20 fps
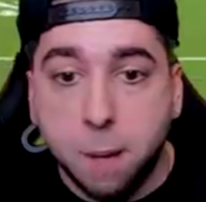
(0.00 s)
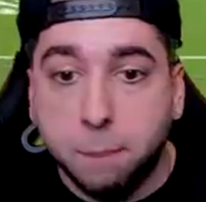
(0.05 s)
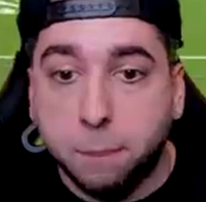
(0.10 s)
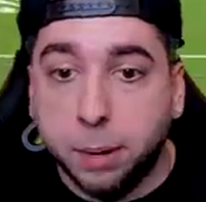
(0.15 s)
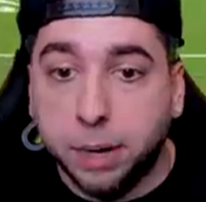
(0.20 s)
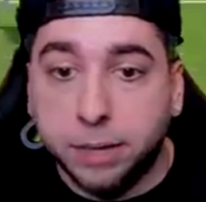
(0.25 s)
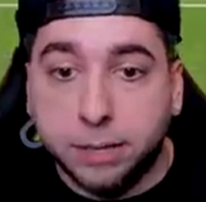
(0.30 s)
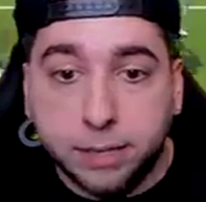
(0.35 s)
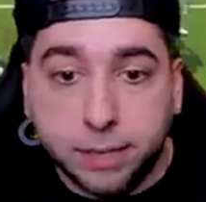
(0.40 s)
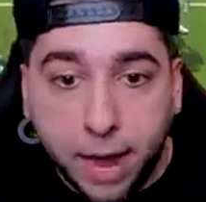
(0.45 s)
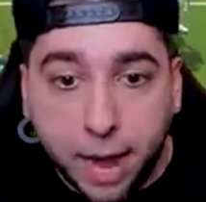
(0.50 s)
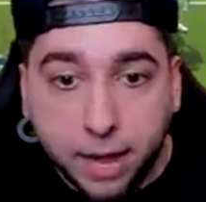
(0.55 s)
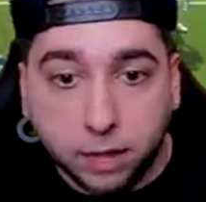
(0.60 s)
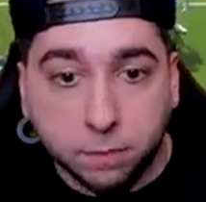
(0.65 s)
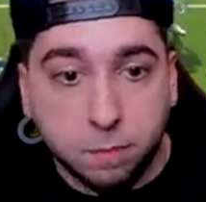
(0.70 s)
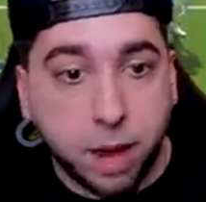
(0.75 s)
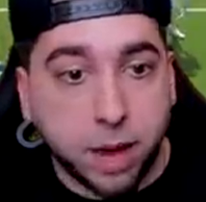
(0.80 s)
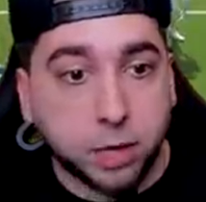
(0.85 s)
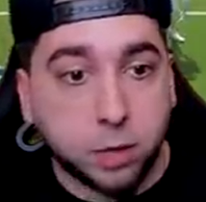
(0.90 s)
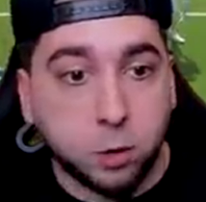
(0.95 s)

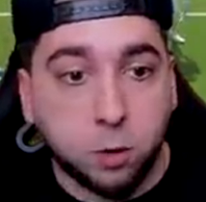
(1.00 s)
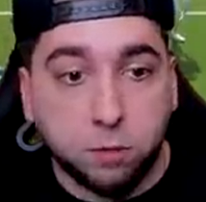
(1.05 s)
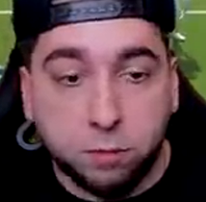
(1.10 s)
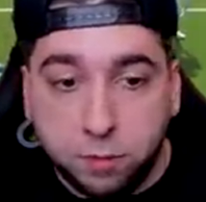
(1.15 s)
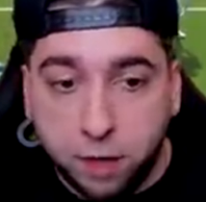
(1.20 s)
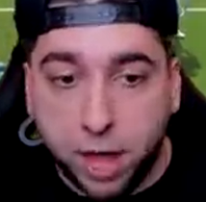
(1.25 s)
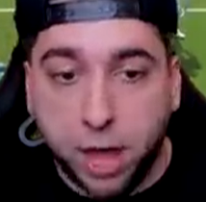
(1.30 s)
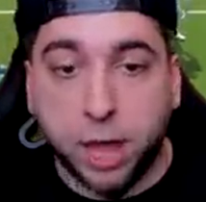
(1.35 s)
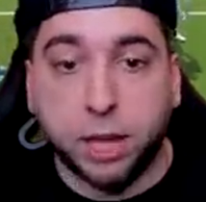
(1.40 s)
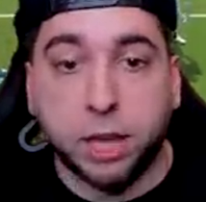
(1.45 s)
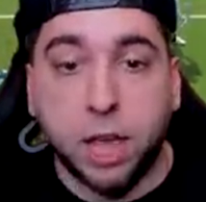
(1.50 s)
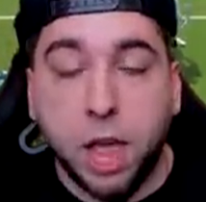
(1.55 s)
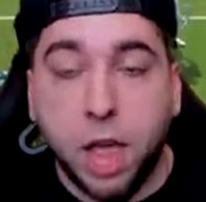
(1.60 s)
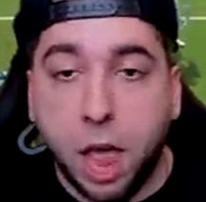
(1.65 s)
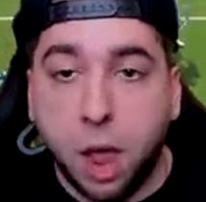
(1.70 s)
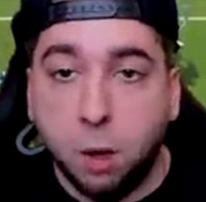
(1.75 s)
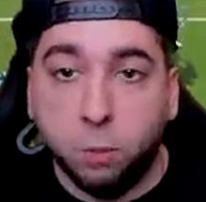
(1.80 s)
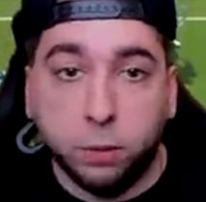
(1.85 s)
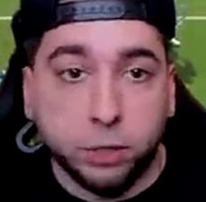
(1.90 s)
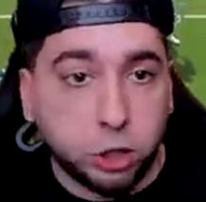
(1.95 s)
Protect Michael Vick,
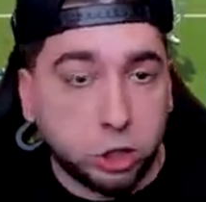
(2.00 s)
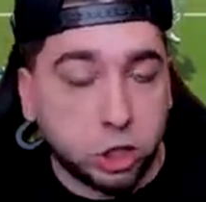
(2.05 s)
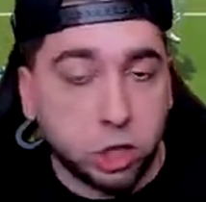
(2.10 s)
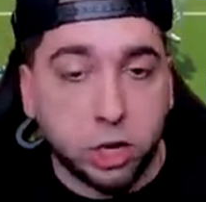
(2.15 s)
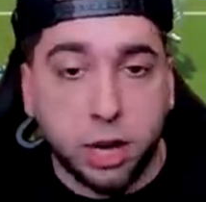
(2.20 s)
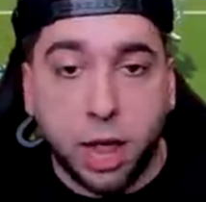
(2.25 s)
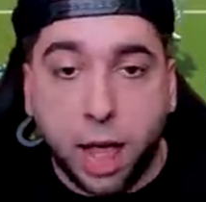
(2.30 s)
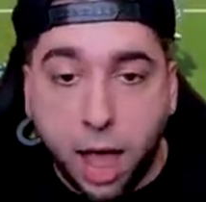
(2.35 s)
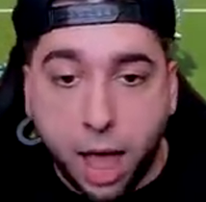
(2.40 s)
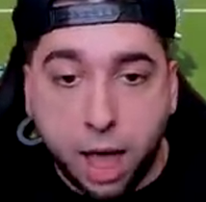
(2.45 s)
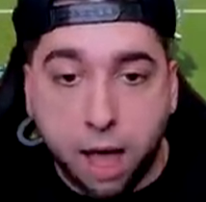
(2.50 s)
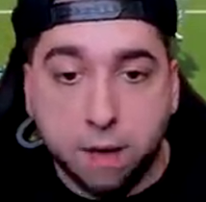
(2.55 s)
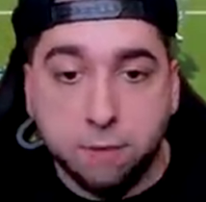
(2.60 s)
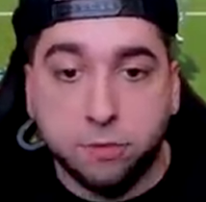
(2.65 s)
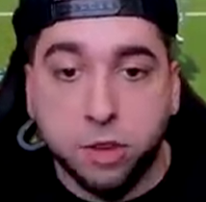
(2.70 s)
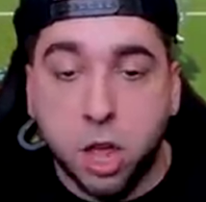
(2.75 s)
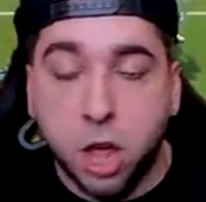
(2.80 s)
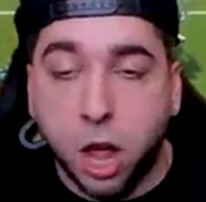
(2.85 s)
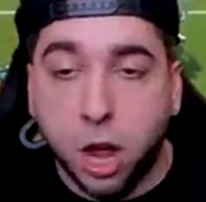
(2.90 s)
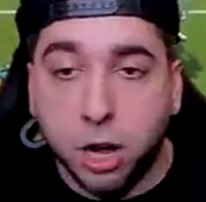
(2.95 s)
and we should
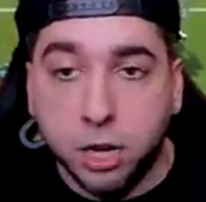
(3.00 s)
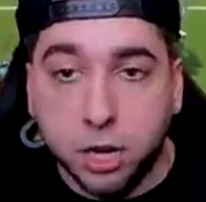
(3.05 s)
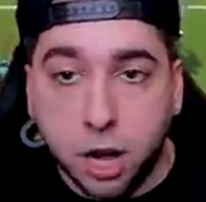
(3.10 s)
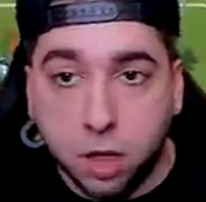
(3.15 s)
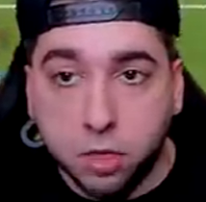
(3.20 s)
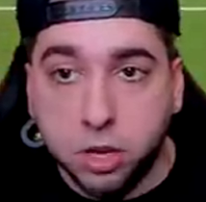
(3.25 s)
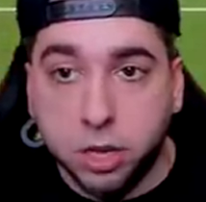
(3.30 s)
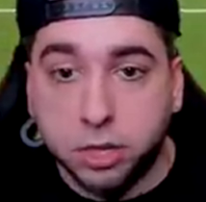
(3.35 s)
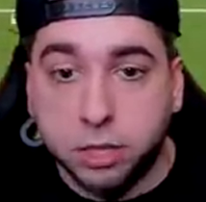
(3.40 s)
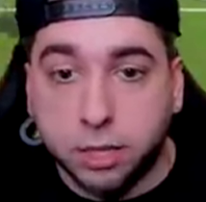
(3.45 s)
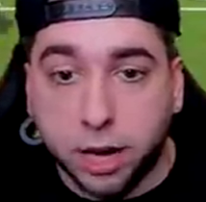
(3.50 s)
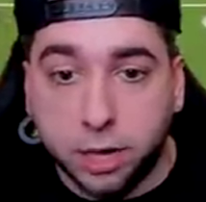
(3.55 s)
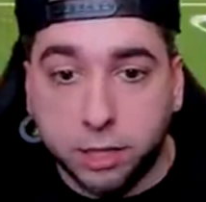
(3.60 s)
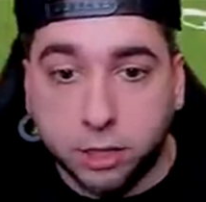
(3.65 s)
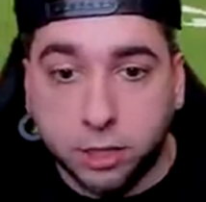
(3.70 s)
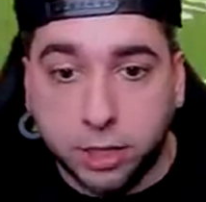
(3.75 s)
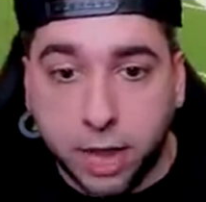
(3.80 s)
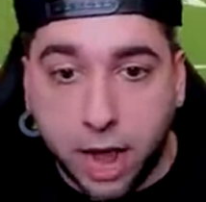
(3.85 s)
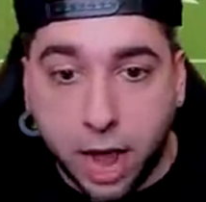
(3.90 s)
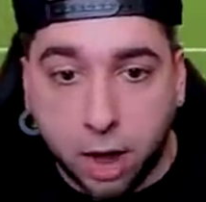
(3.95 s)
have another
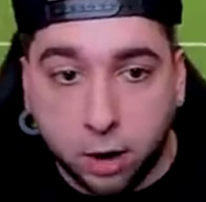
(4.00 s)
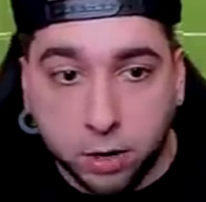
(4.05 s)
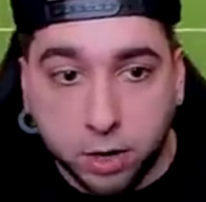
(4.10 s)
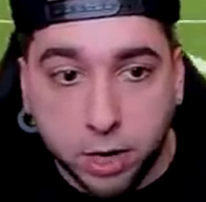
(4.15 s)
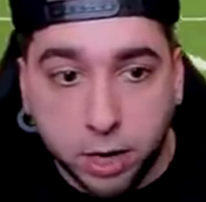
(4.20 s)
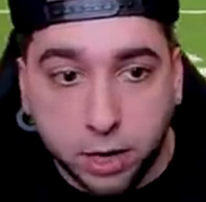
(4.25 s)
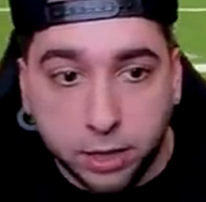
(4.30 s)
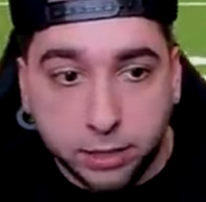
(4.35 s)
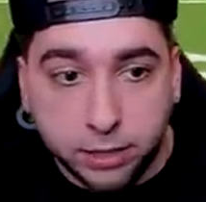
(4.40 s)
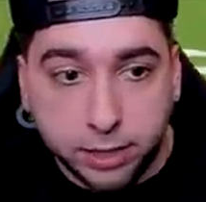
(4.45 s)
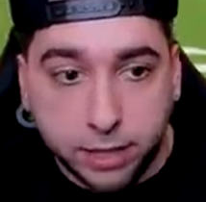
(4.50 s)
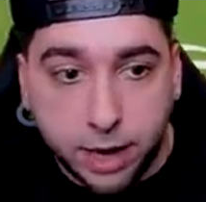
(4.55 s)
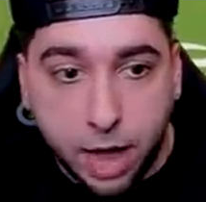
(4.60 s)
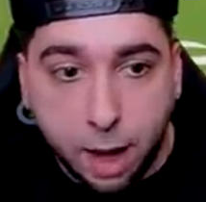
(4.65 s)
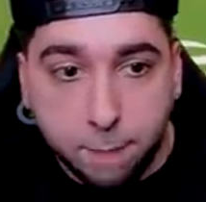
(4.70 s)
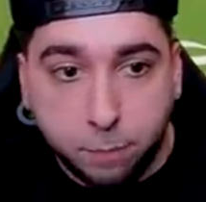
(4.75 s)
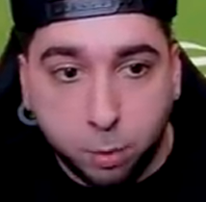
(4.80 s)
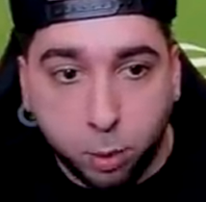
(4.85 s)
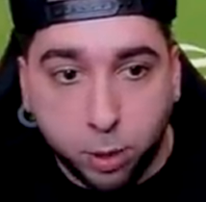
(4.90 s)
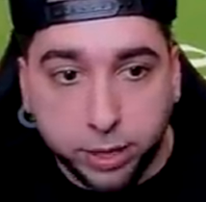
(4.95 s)
touchdown to
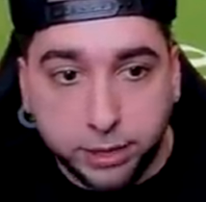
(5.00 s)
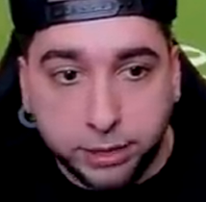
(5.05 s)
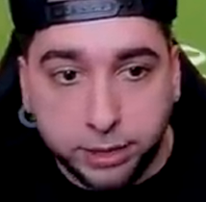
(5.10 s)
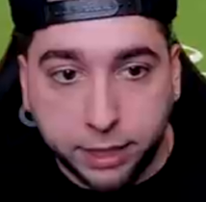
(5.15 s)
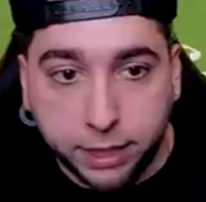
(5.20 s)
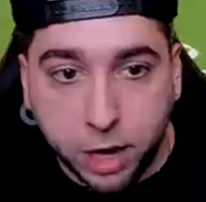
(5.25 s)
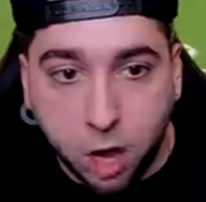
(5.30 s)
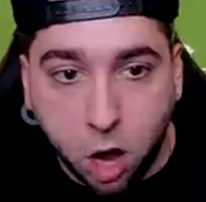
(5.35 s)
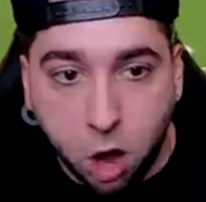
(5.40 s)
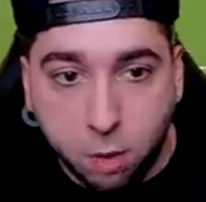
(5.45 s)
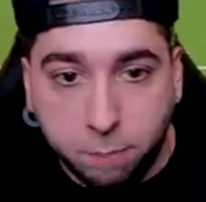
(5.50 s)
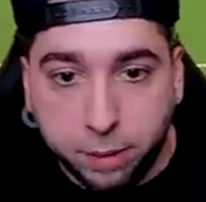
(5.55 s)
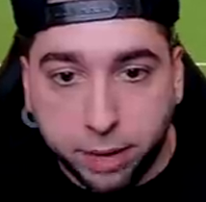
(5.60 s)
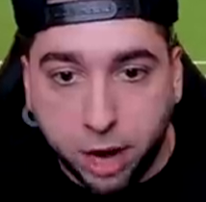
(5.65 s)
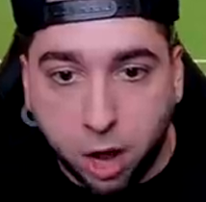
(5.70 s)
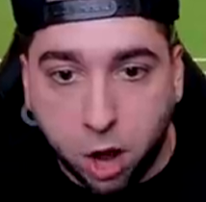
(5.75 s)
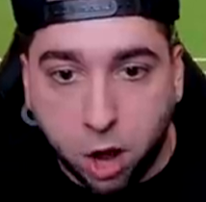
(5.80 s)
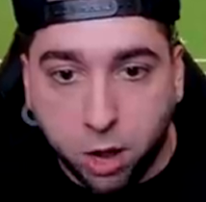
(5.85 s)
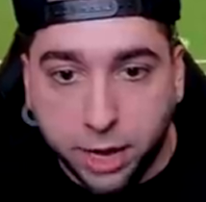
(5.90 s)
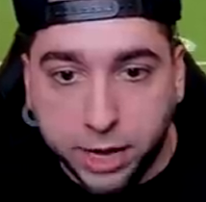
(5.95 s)
that boy T.O. But,
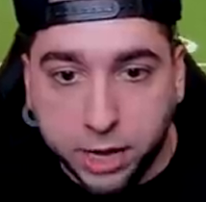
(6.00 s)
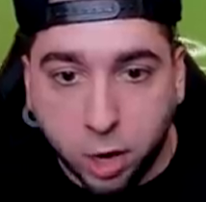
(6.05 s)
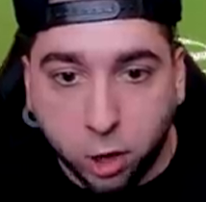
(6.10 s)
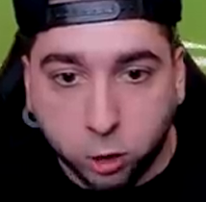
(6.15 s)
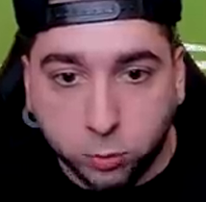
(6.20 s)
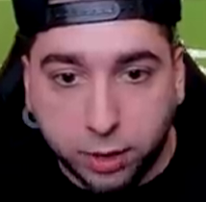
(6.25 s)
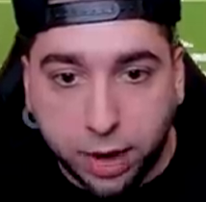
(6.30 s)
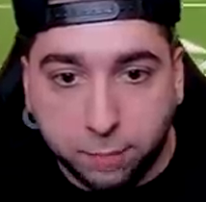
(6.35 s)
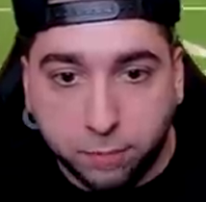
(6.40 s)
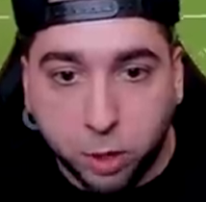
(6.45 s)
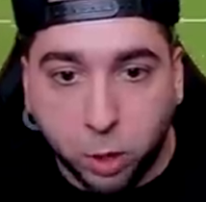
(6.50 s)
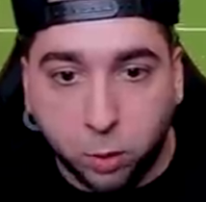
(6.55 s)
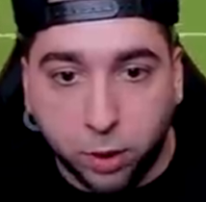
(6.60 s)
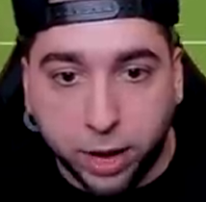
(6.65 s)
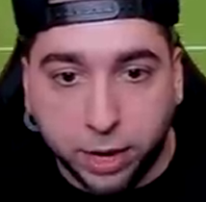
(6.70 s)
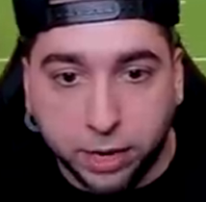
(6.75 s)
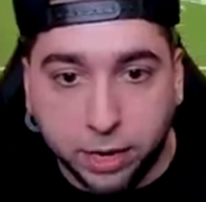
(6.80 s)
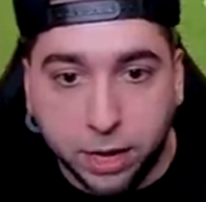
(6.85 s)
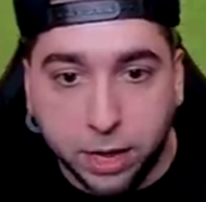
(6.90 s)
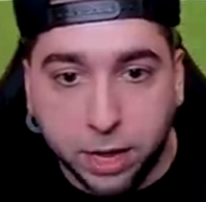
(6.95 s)
oh, he knows what I'm
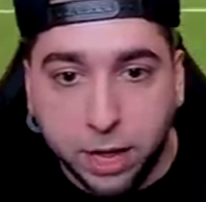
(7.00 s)
doing.